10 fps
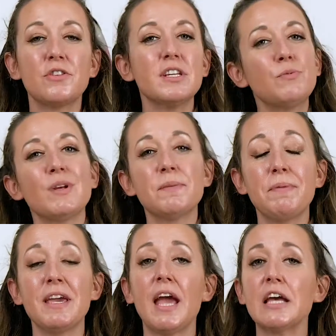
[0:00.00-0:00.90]
So this
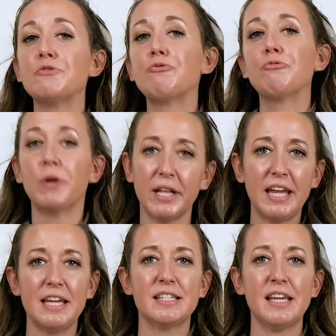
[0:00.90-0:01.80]
recipe is really
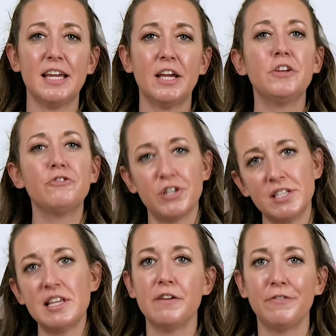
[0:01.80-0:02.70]
easy. You just
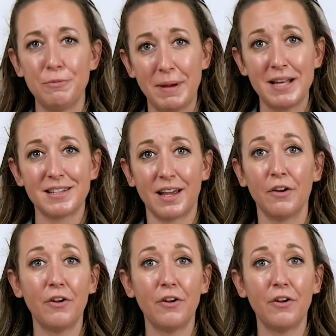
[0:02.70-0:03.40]
need a few basic